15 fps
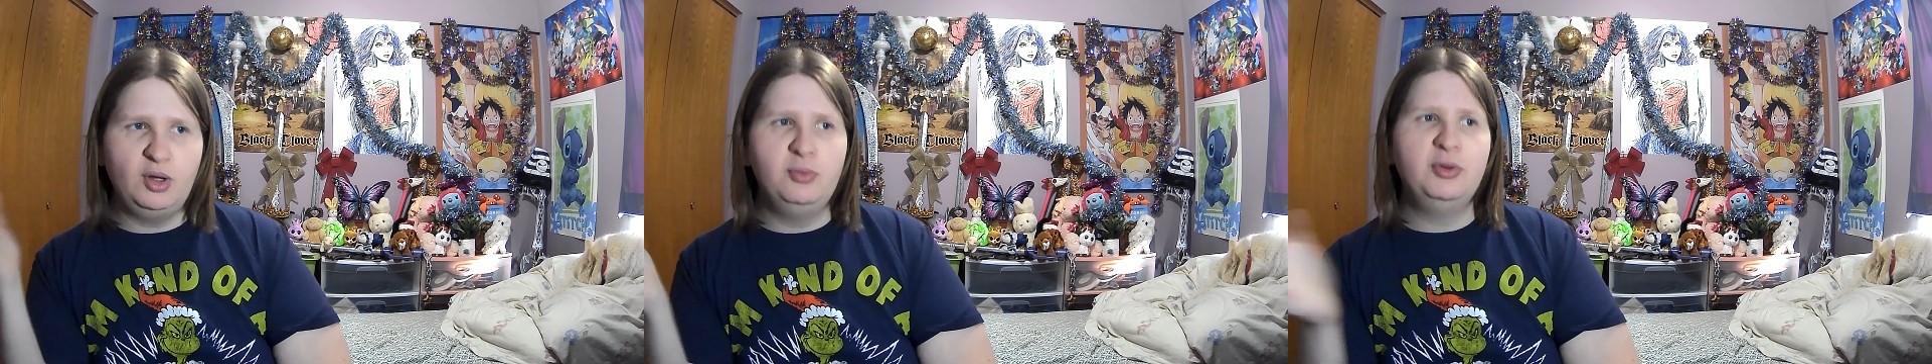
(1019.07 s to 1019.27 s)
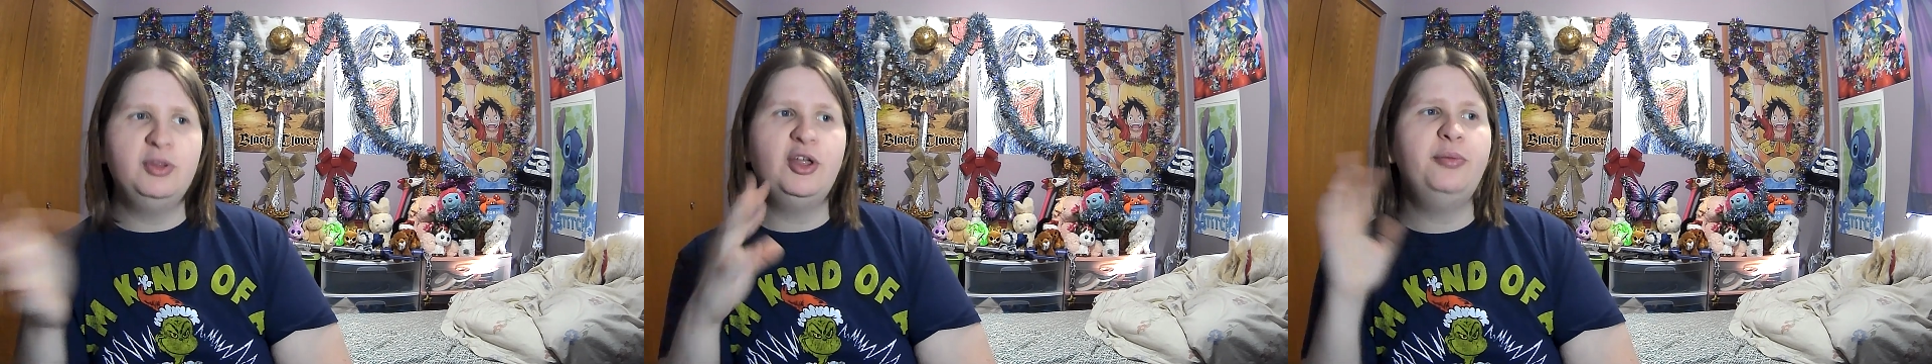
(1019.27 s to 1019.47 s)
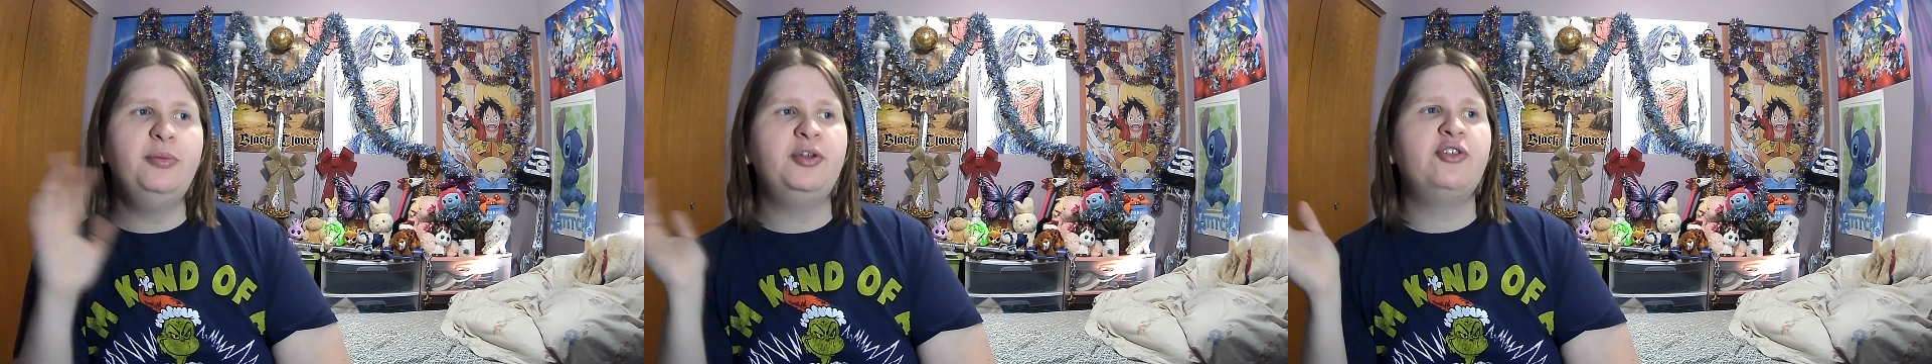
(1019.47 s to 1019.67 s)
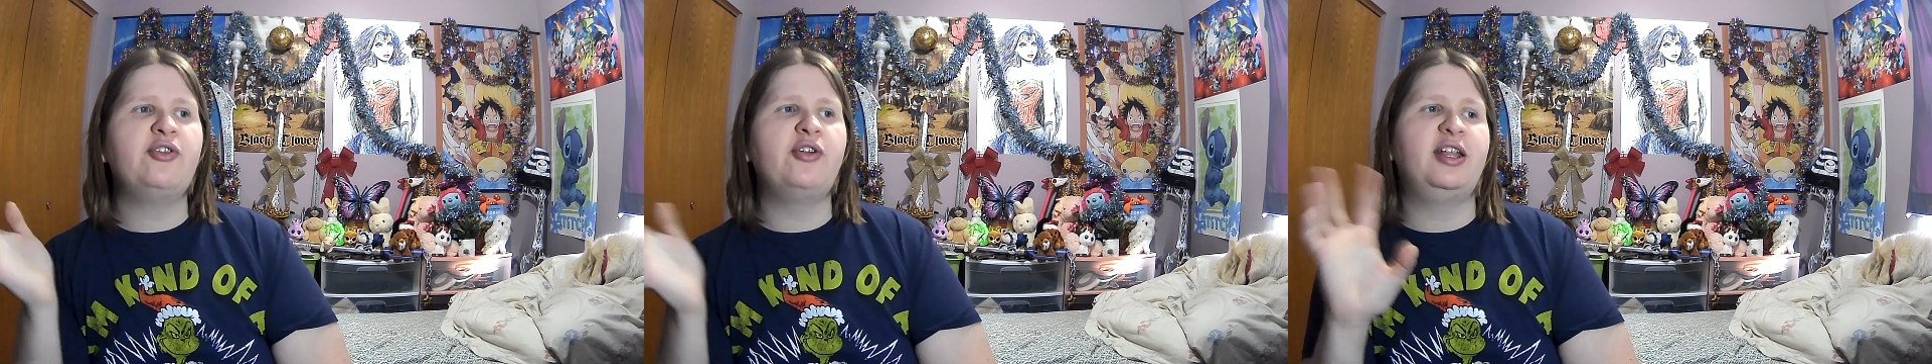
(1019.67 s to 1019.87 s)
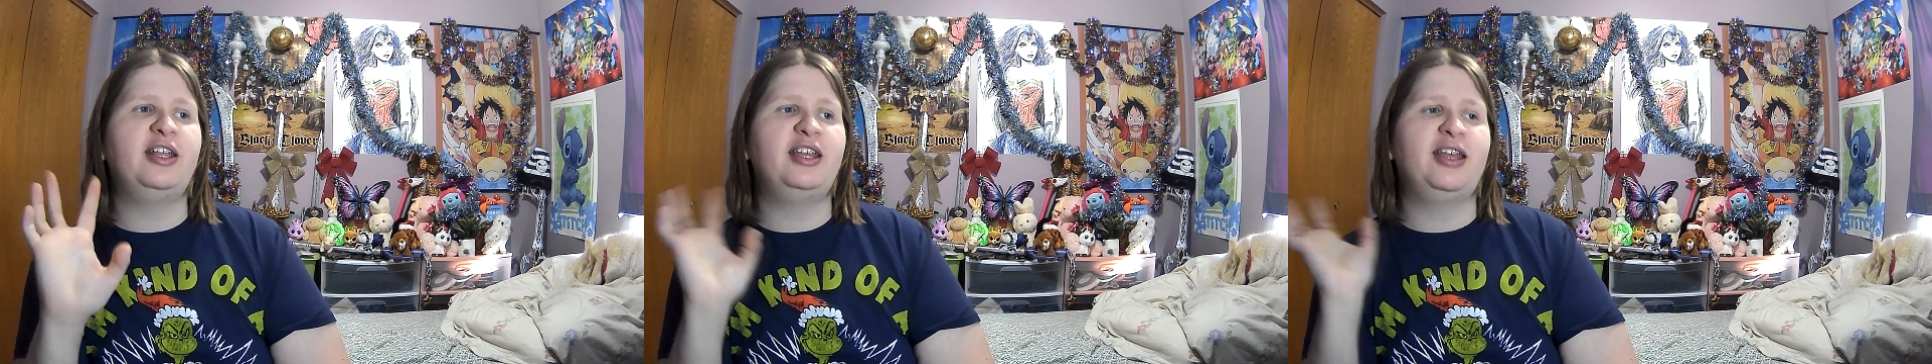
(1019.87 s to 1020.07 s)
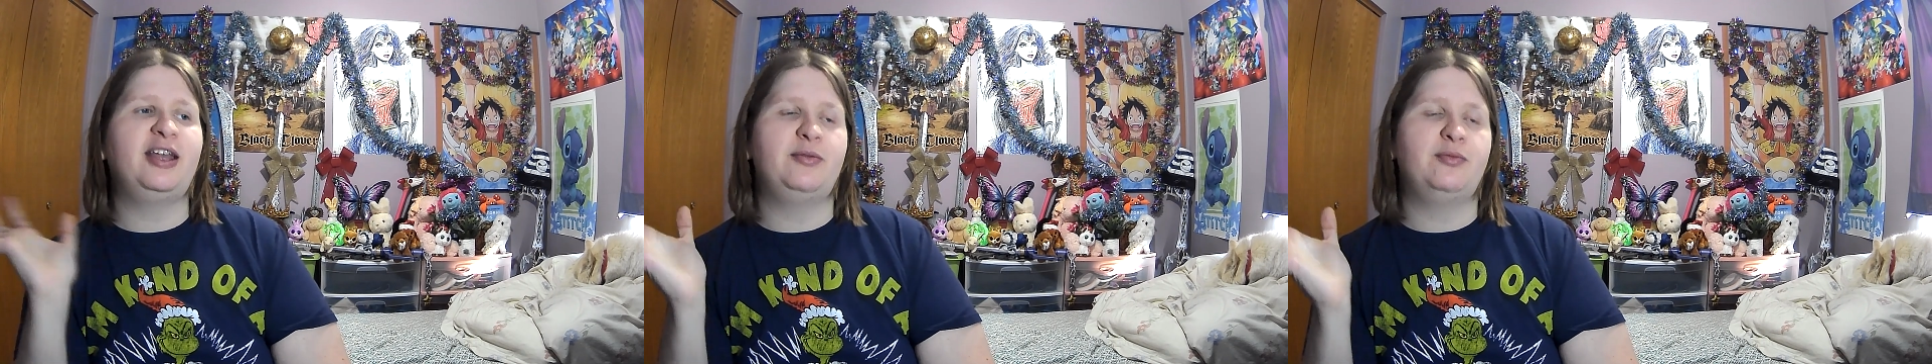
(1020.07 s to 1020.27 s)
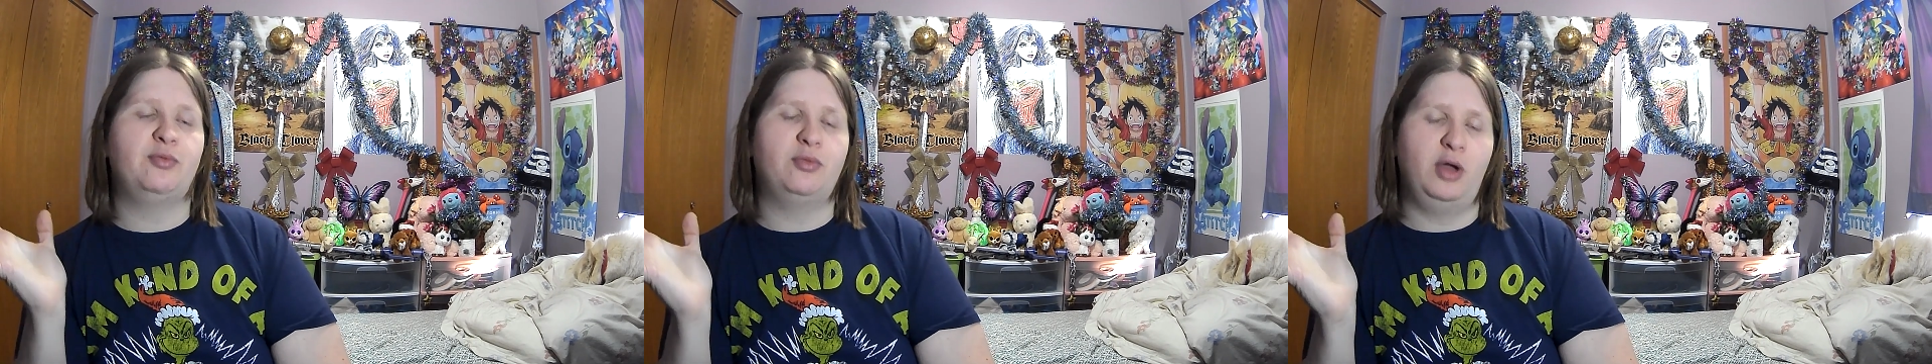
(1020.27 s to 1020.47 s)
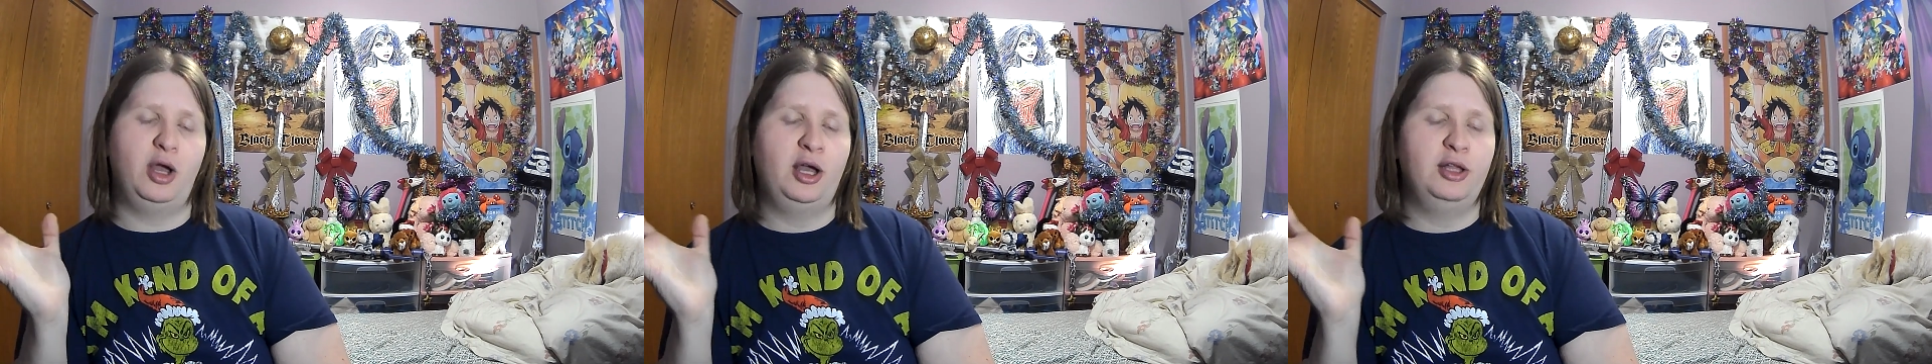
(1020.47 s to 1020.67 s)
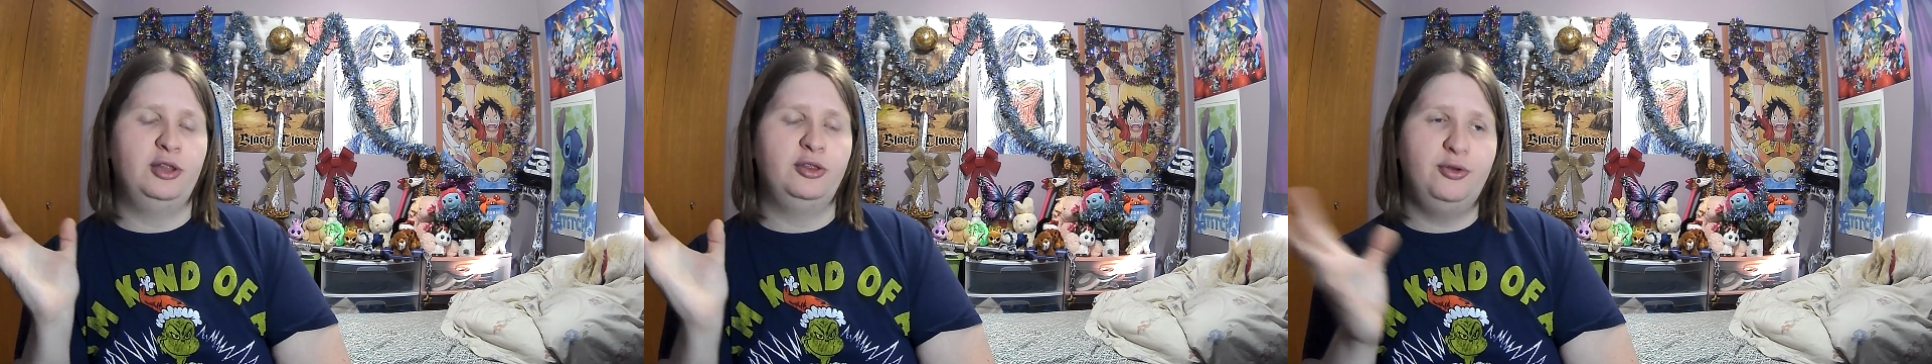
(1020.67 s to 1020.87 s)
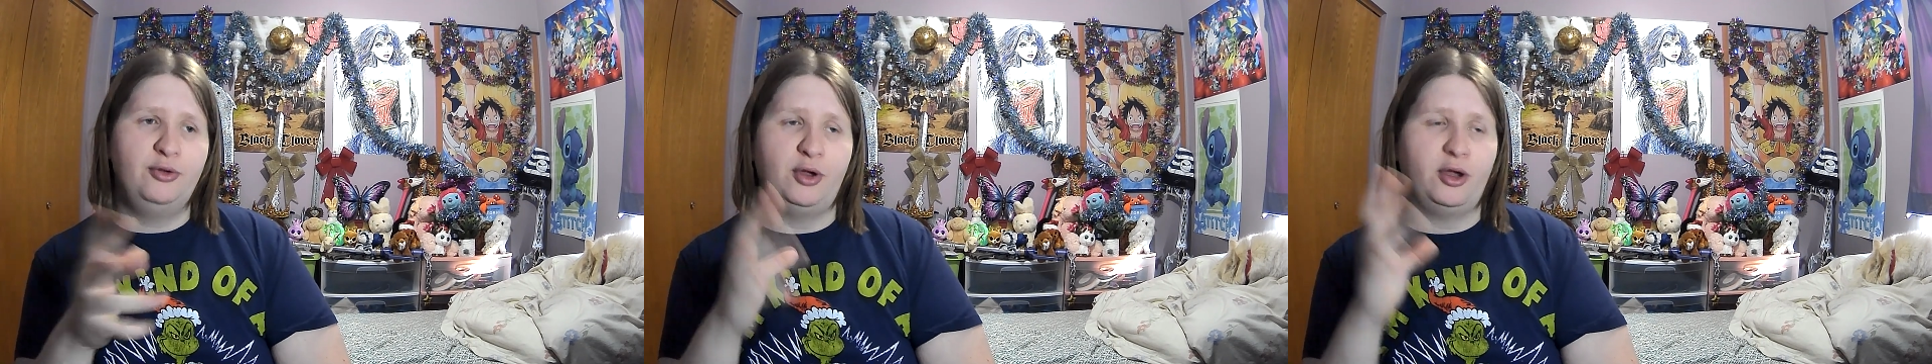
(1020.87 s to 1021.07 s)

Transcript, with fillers: with helping trying to get uh, Lu-